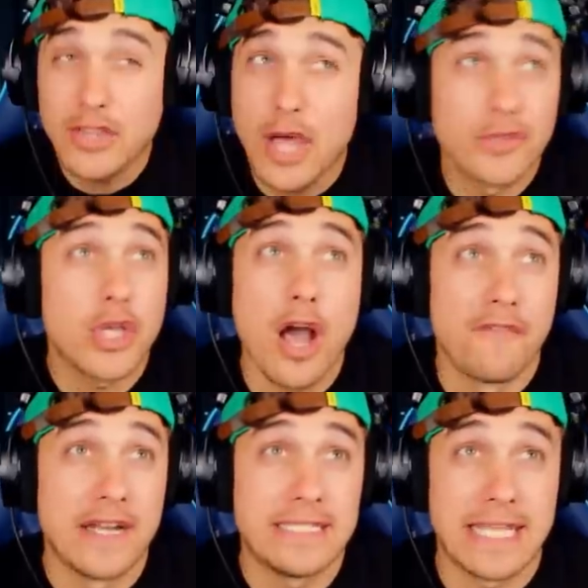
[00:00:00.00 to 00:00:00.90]
And all the
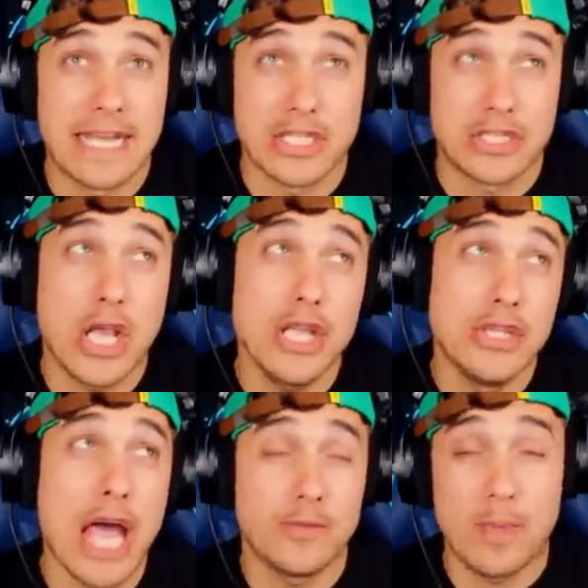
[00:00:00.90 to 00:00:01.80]
girlfriends that I just
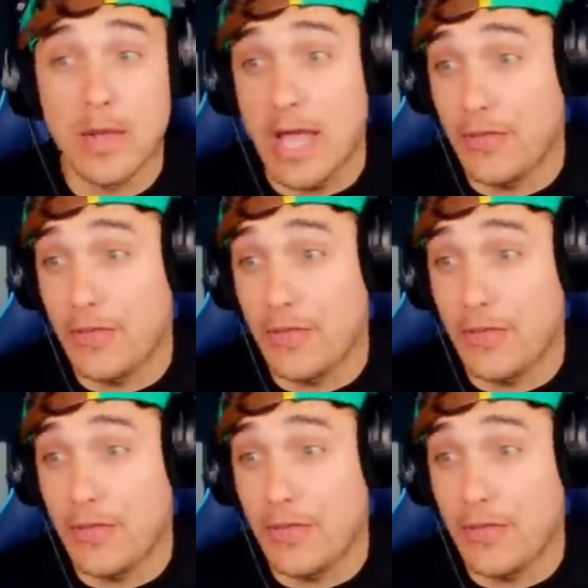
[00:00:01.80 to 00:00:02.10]
could not be